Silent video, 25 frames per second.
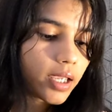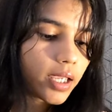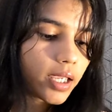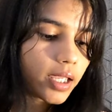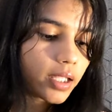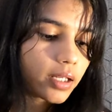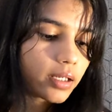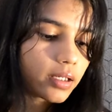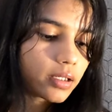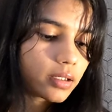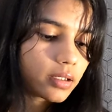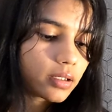
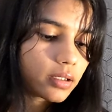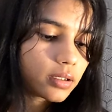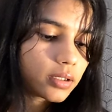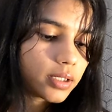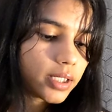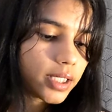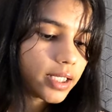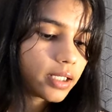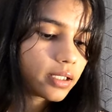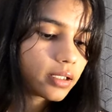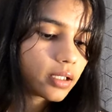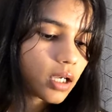and uh,
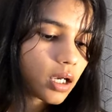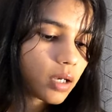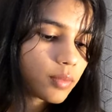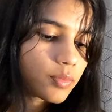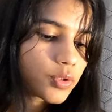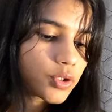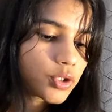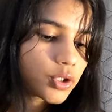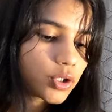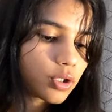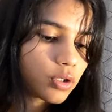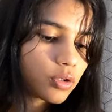then
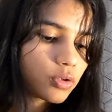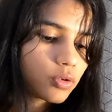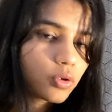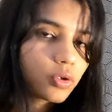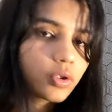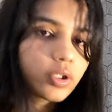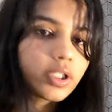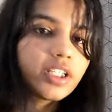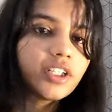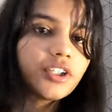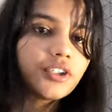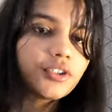comes your
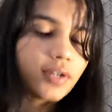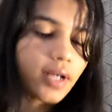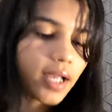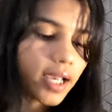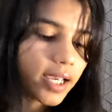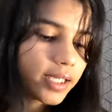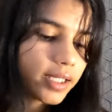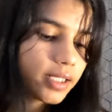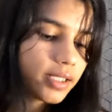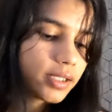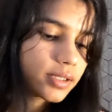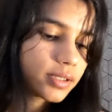roti
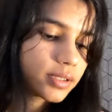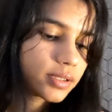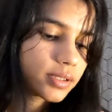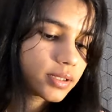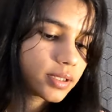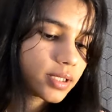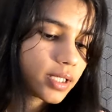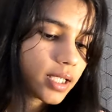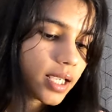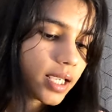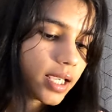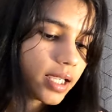rice
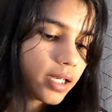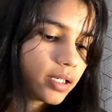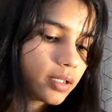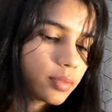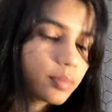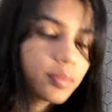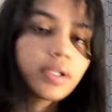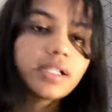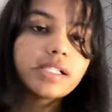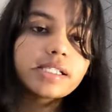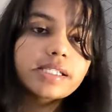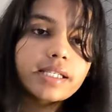
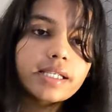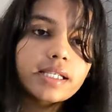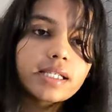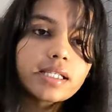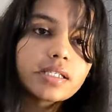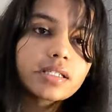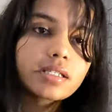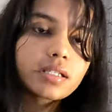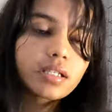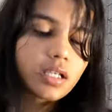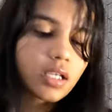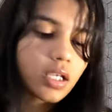and
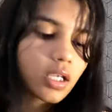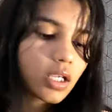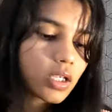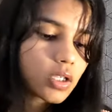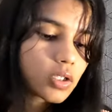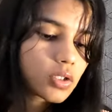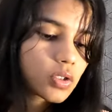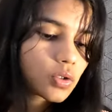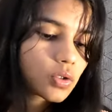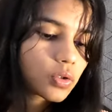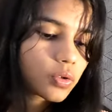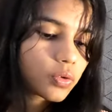pulses
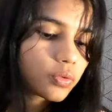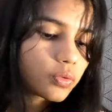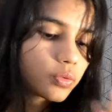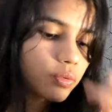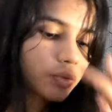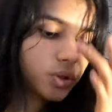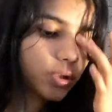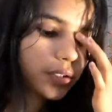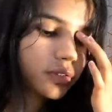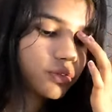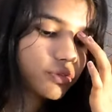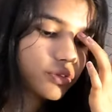
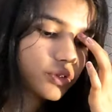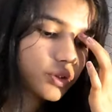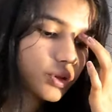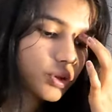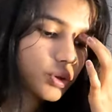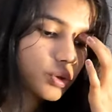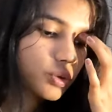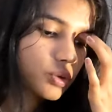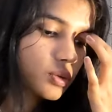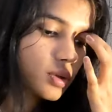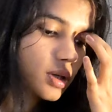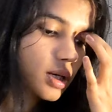so if
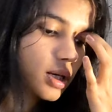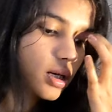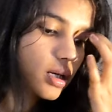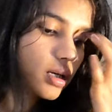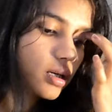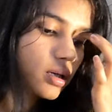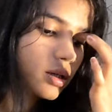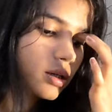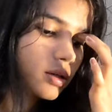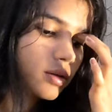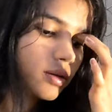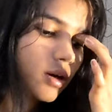you
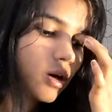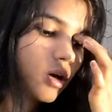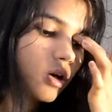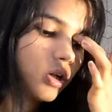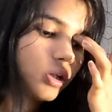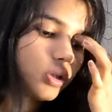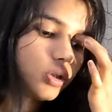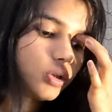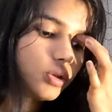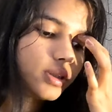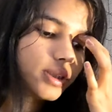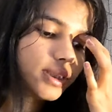are
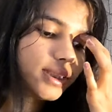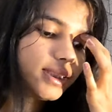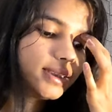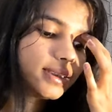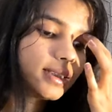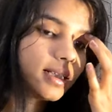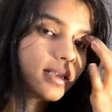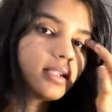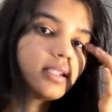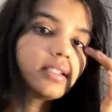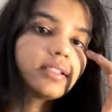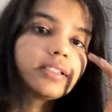although
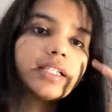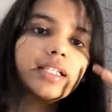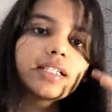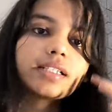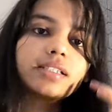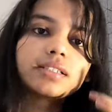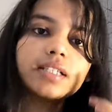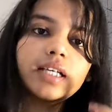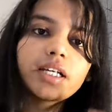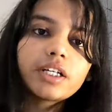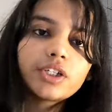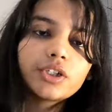these are the
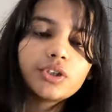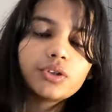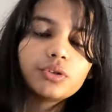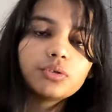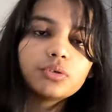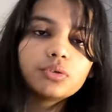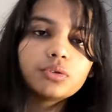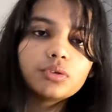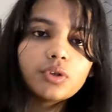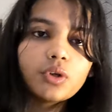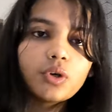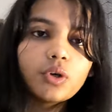things that
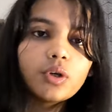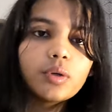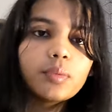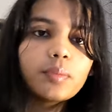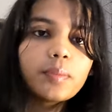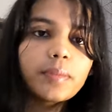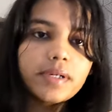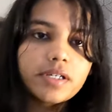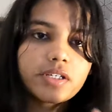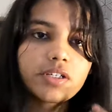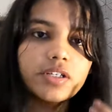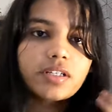you
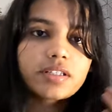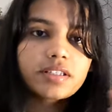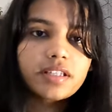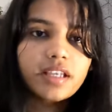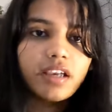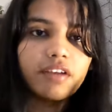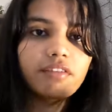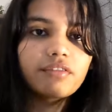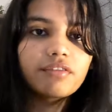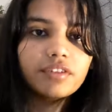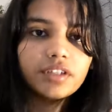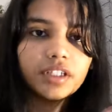don't purchase
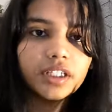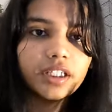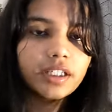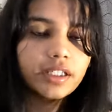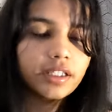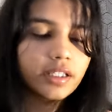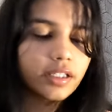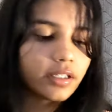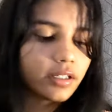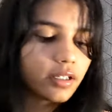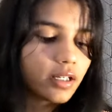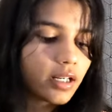every
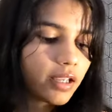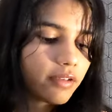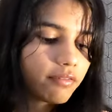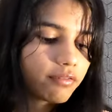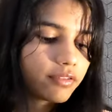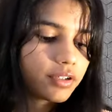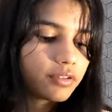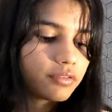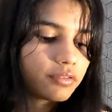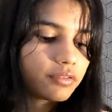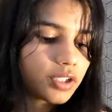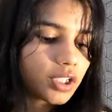
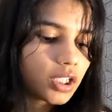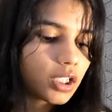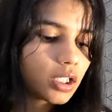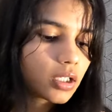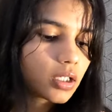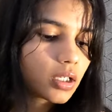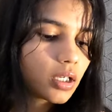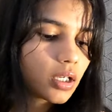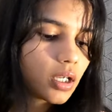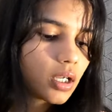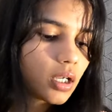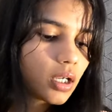every
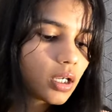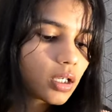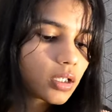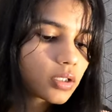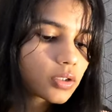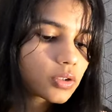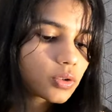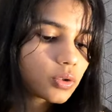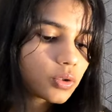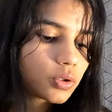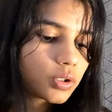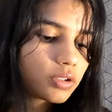week
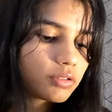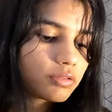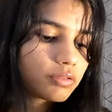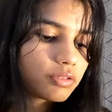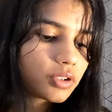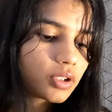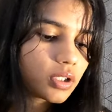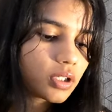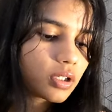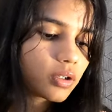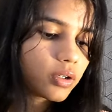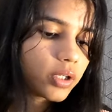so
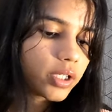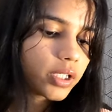if you are